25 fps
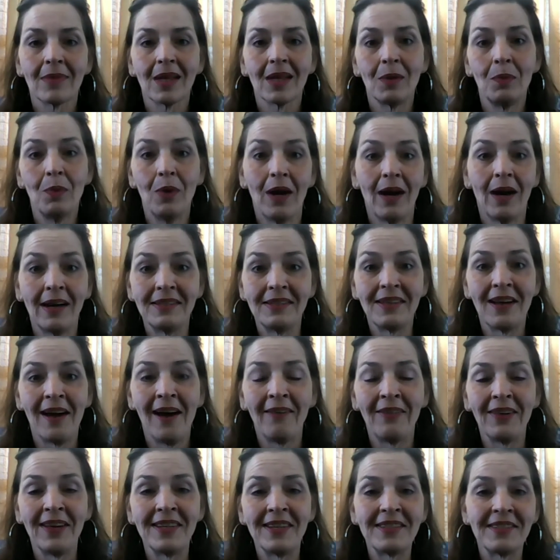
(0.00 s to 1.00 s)
Whereas
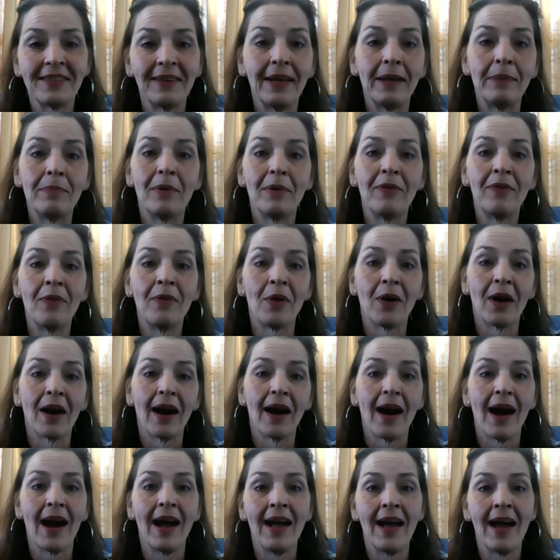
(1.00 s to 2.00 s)
obviously
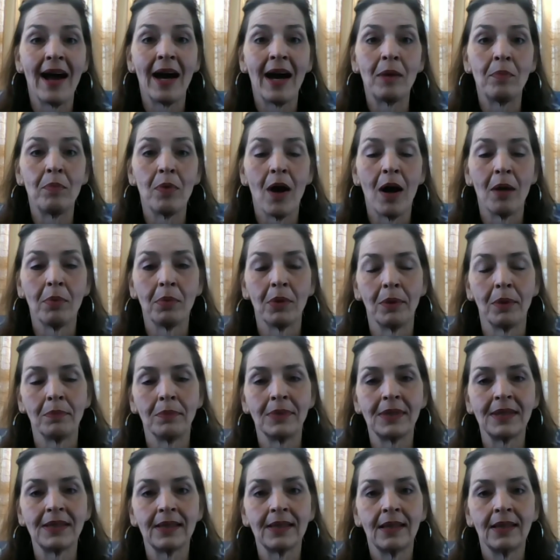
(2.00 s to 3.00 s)
before I had
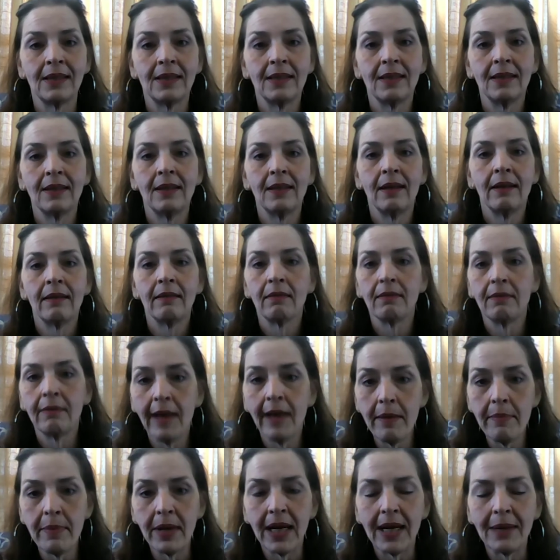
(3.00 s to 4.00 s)
problems
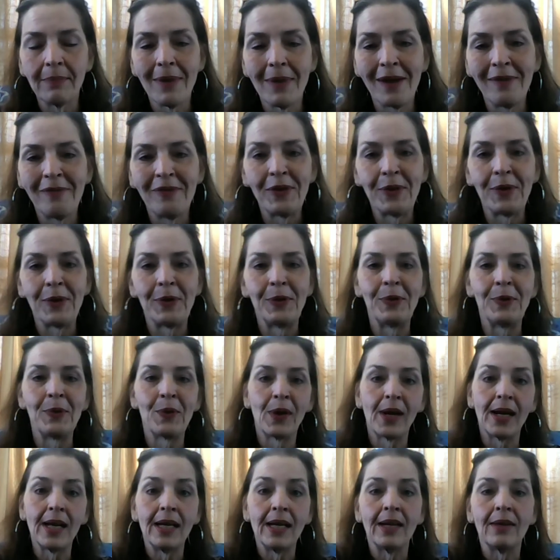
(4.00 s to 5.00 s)
limiting my food
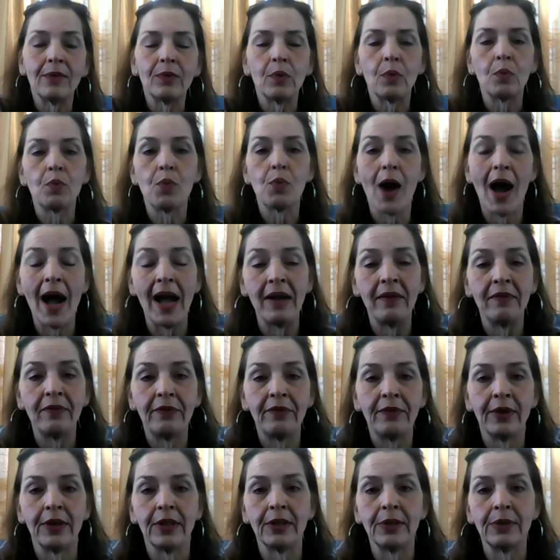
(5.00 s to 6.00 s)
or eating the right
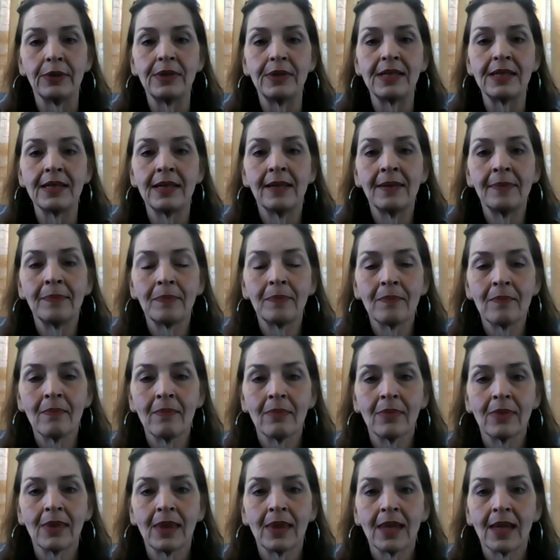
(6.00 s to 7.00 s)
foods.
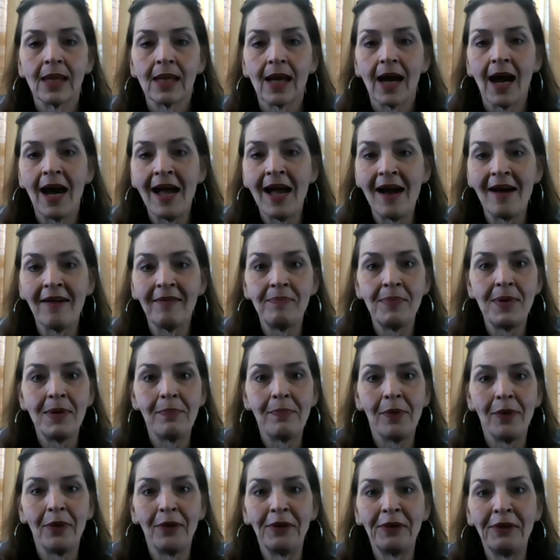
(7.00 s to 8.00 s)
I have
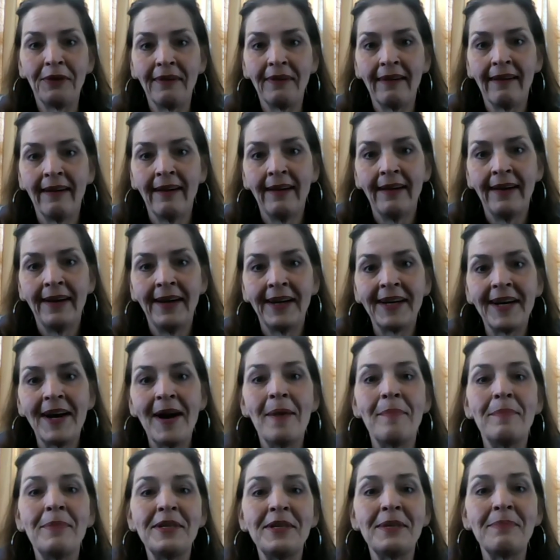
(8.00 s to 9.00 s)
people
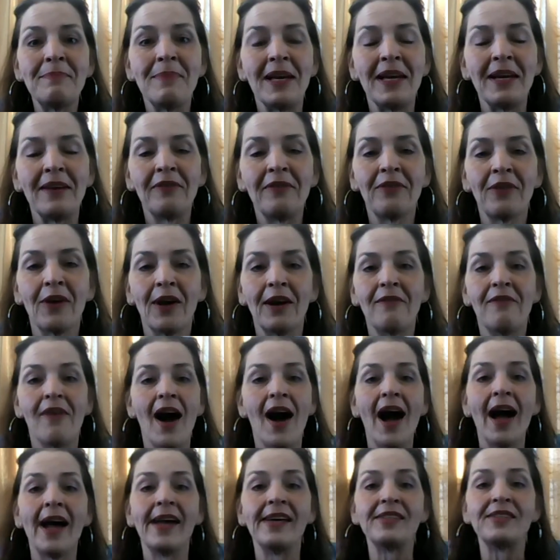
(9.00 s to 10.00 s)
come to me for
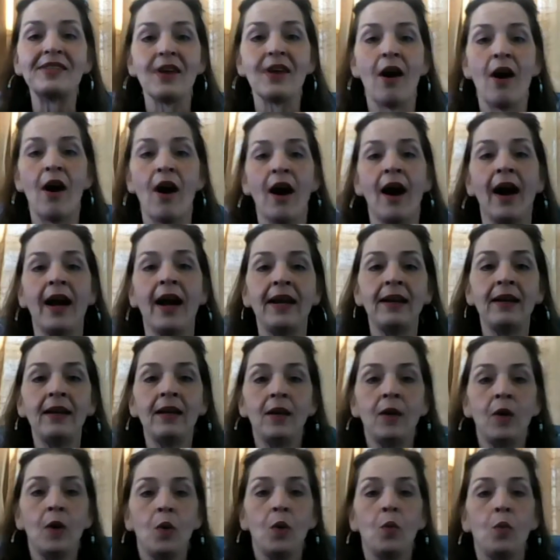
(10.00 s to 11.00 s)
advice on
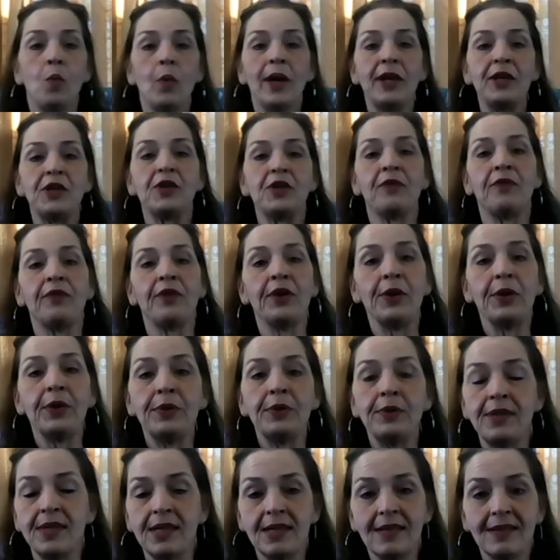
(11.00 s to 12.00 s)
which
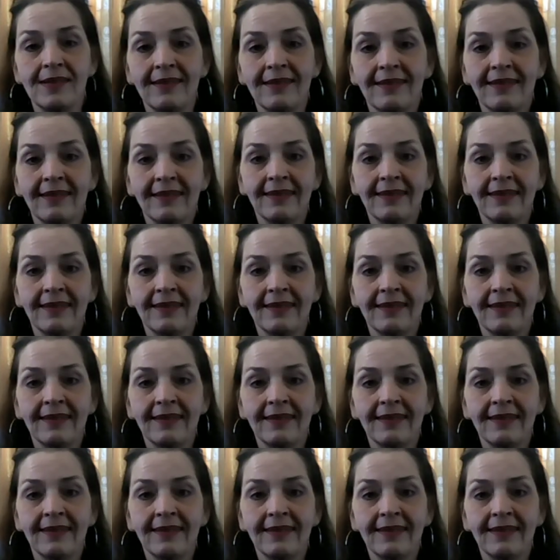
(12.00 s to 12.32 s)
foods